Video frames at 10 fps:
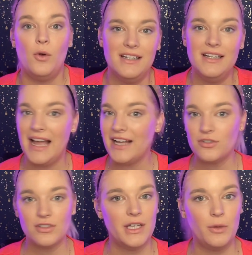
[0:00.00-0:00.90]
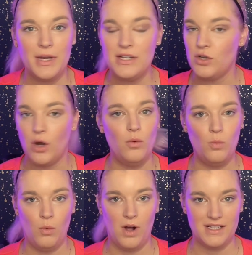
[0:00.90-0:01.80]
Naturally, we don't
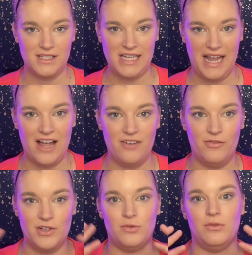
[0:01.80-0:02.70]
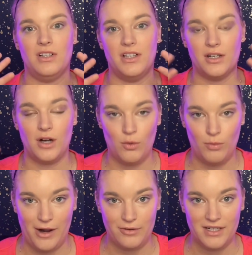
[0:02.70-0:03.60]
want to have visual clutter
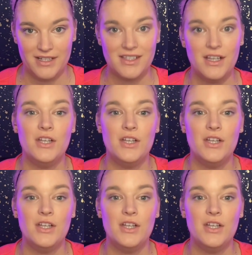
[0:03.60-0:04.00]
around us.